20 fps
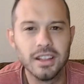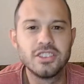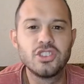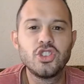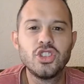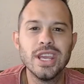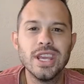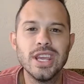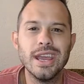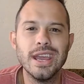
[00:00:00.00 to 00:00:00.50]

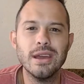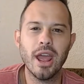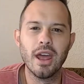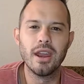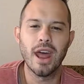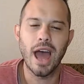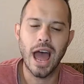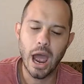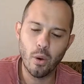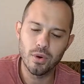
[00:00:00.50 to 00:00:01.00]
Let's see it,
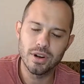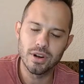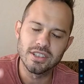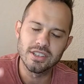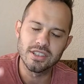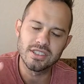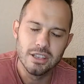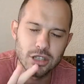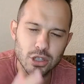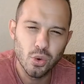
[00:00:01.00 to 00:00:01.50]
man. I
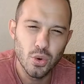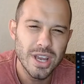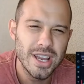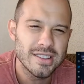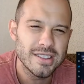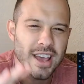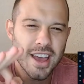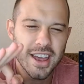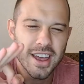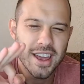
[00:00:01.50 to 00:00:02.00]
want to see the
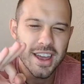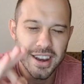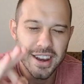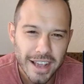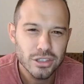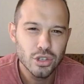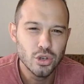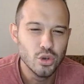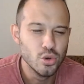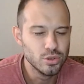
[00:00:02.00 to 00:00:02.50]
squeeze
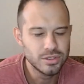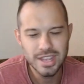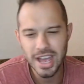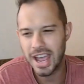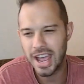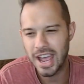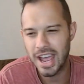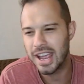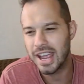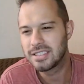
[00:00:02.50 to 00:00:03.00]
next
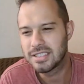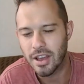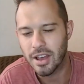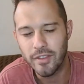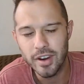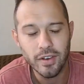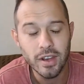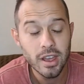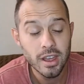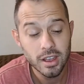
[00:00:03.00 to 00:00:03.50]
Tuesday,
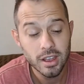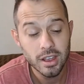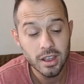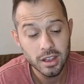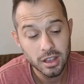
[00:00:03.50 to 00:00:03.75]
70.